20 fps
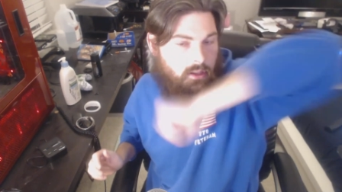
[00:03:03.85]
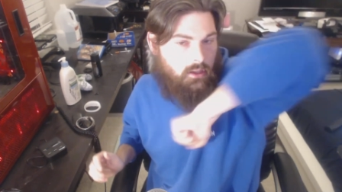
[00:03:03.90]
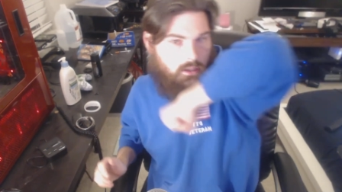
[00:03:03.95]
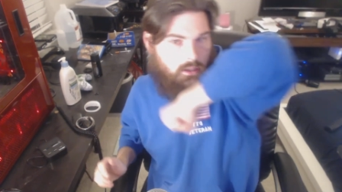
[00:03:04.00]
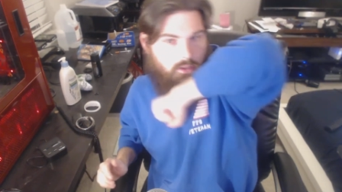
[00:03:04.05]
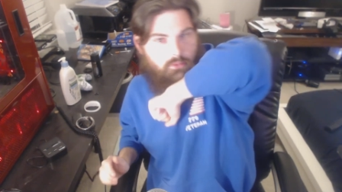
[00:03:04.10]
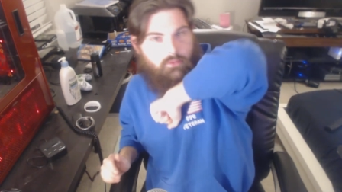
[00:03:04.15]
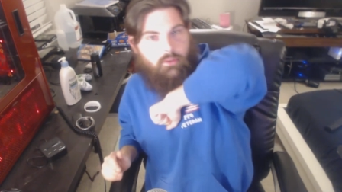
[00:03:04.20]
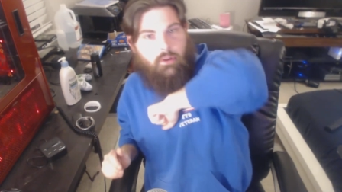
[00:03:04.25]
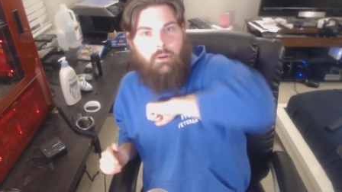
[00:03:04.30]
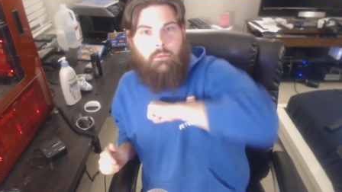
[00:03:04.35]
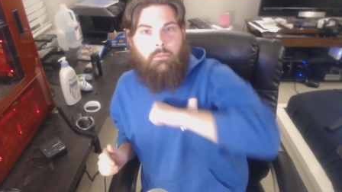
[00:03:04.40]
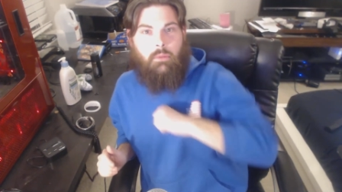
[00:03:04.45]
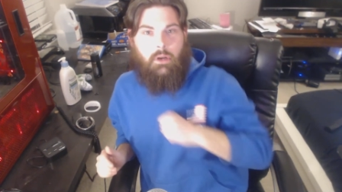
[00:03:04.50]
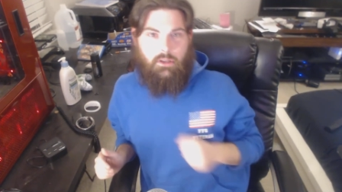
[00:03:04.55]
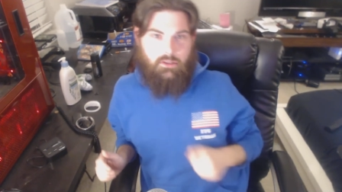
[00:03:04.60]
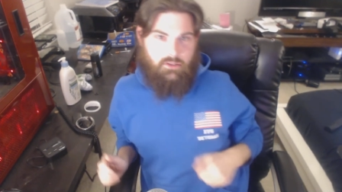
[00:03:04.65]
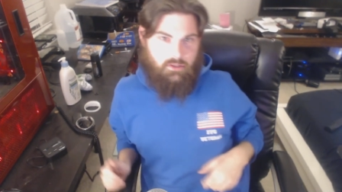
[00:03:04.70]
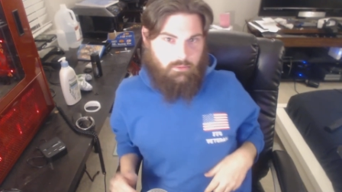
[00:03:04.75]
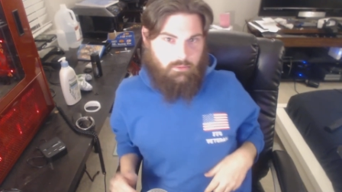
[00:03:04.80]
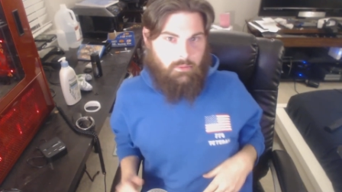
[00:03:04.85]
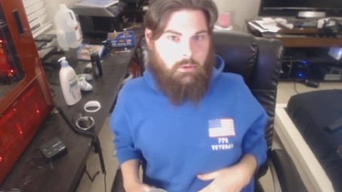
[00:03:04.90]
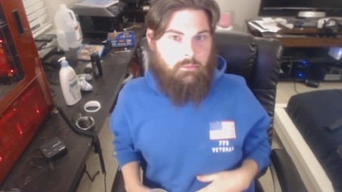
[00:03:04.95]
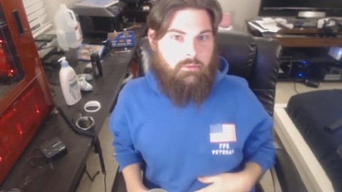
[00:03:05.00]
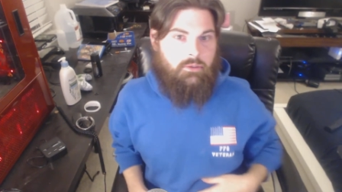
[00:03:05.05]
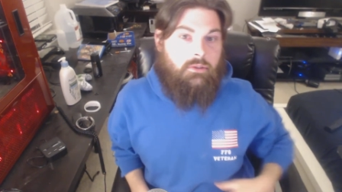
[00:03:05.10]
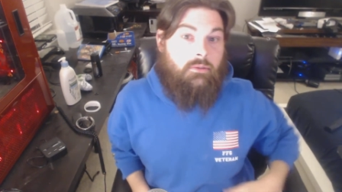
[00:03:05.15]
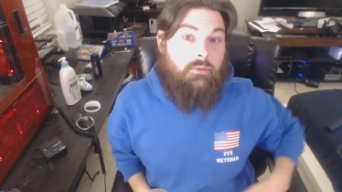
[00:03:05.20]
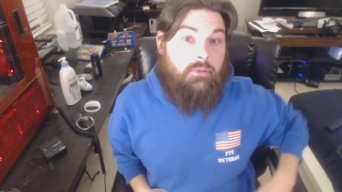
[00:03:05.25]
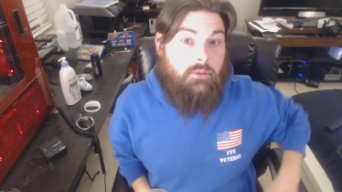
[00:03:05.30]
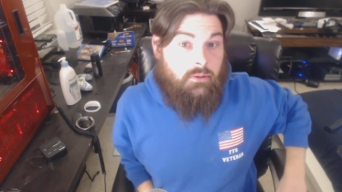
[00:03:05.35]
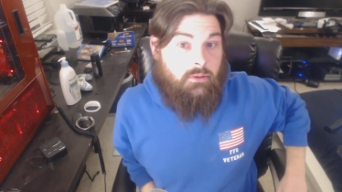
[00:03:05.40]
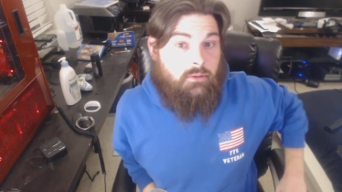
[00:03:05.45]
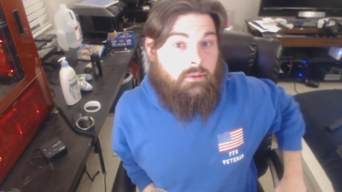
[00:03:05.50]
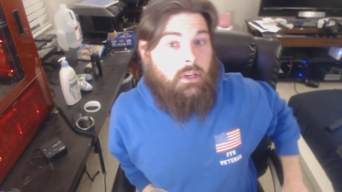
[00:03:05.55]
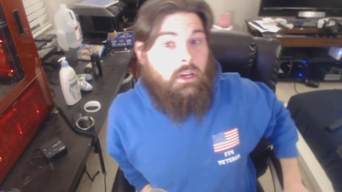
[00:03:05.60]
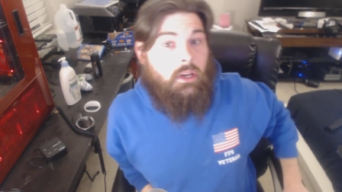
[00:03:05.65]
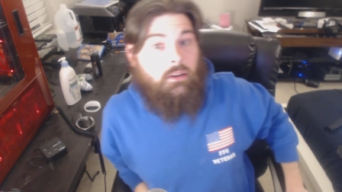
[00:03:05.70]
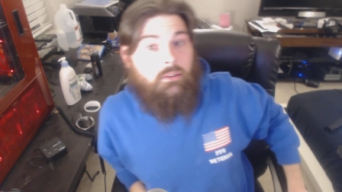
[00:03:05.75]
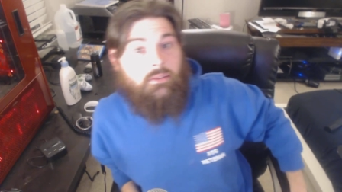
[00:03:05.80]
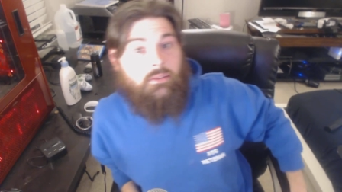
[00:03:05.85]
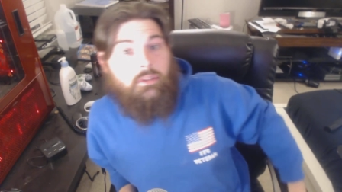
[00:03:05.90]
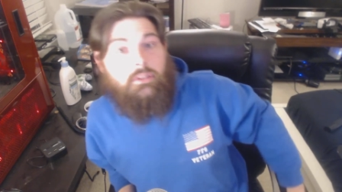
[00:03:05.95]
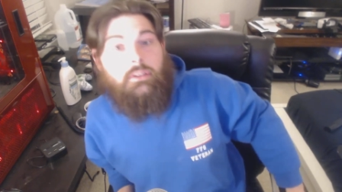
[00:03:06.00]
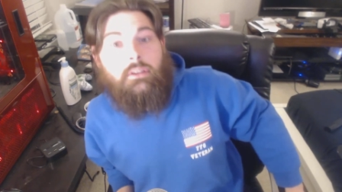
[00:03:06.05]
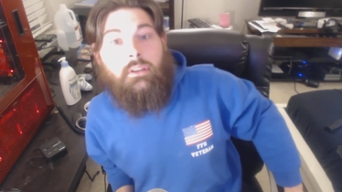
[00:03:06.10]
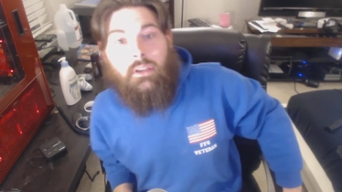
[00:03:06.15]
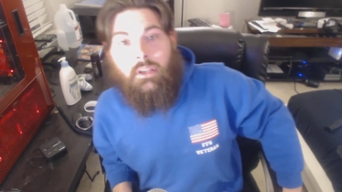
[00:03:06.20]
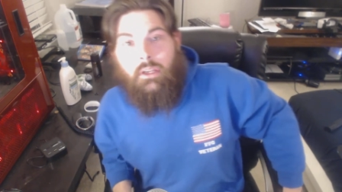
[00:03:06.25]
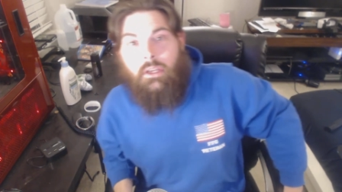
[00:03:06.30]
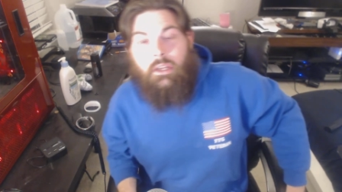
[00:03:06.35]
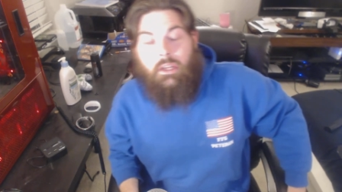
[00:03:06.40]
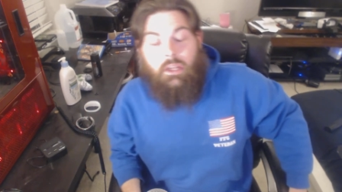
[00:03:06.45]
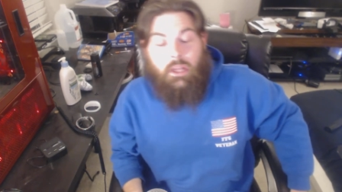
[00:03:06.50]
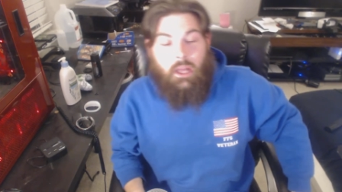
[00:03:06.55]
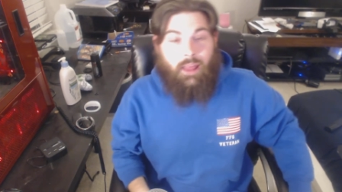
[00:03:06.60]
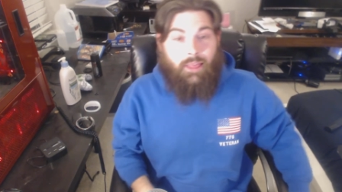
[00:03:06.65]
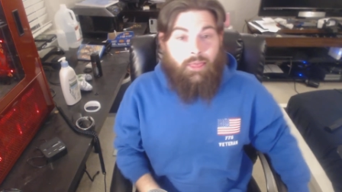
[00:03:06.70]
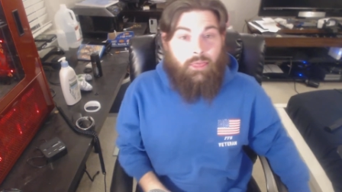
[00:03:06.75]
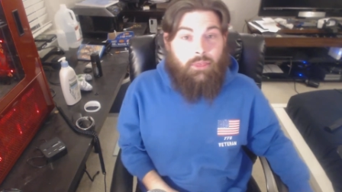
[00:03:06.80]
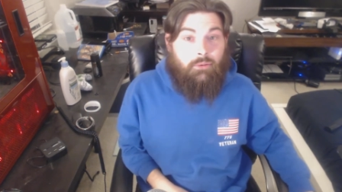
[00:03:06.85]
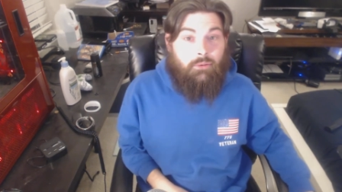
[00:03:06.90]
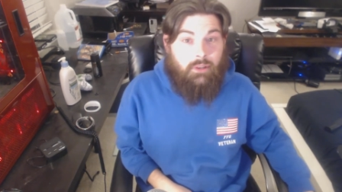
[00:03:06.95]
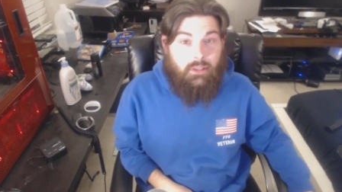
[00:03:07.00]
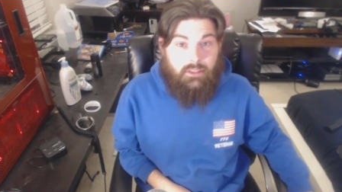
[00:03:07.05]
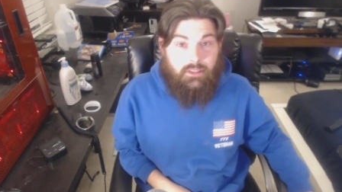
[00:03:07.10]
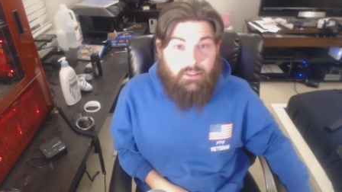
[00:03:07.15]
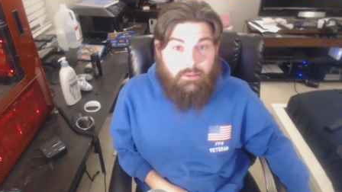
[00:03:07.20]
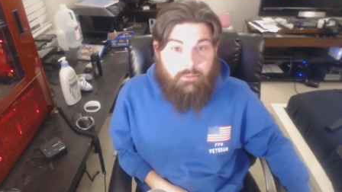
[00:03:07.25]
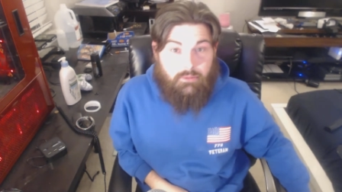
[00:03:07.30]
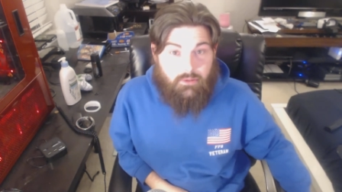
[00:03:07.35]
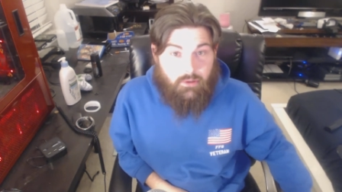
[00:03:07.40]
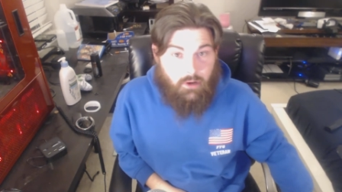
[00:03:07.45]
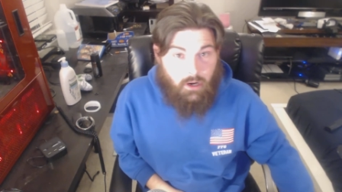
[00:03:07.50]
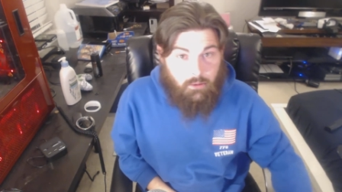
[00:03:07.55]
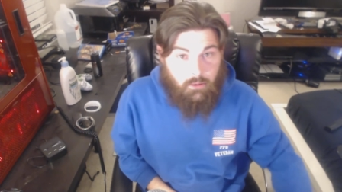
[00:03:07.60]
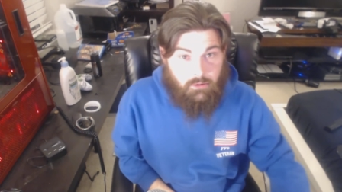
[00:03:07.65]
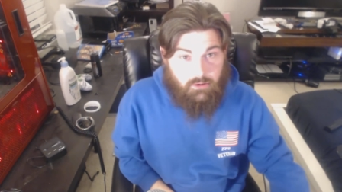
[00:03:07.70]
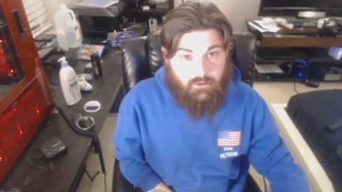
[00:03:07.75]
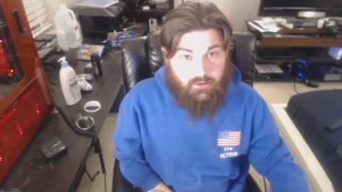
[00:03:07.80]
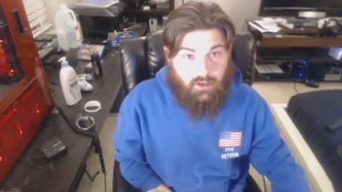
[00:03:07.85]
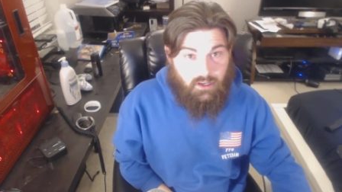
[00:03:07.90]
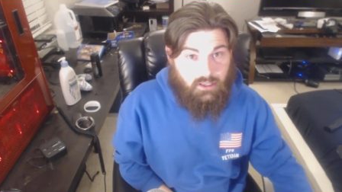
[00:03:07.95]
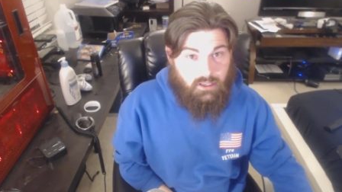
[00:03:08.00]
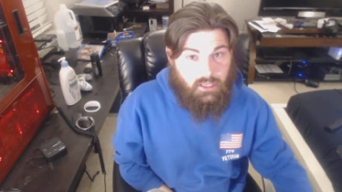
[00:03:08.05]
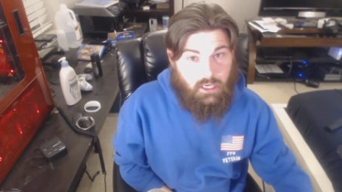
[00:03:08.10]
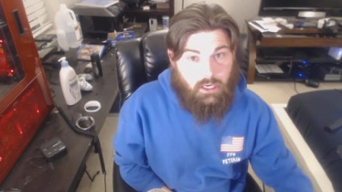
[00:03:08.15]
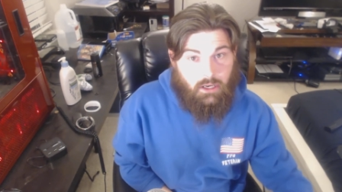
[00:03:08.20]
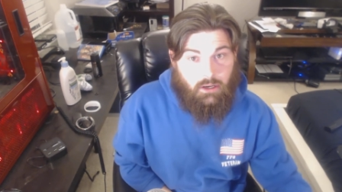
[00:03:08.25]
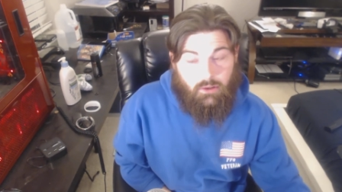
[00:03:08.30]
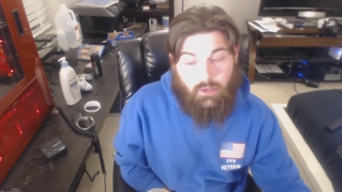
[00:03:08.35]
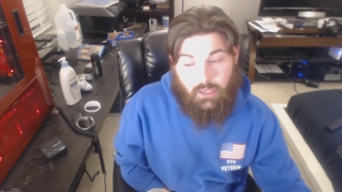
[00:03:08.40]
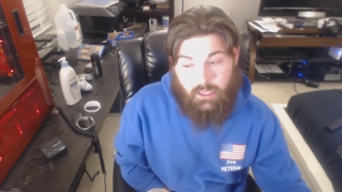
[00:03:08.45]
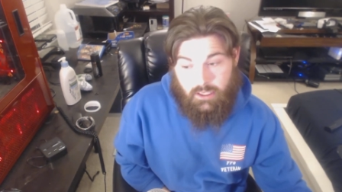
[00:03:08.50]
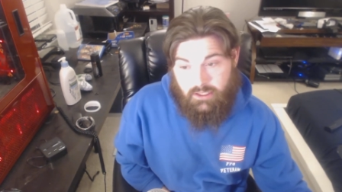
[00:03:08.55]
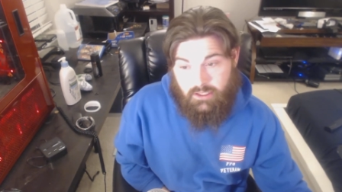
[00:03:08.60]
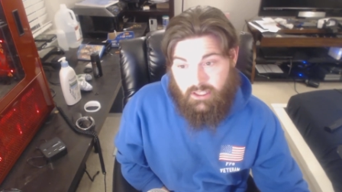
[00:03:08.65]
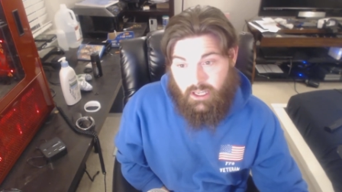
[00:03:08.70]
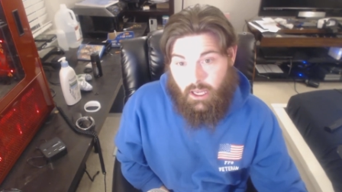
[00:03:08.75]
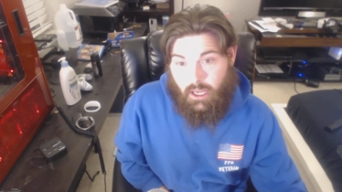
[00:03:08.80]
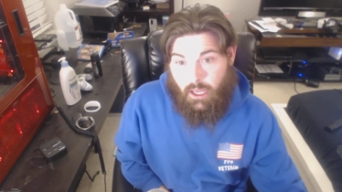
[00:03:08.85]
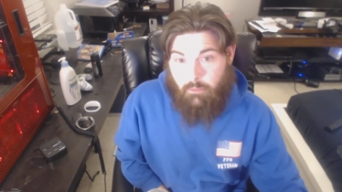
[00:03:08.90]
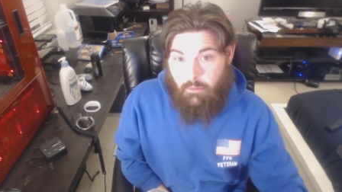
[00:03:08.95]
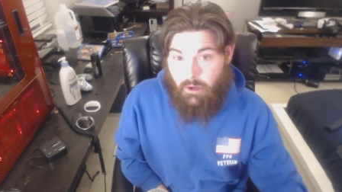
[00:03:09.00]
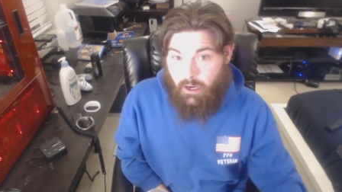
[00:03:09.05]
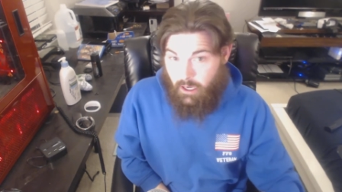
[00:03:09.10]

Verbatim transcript: thank you very much I'm up to 2003 subscribers right now last time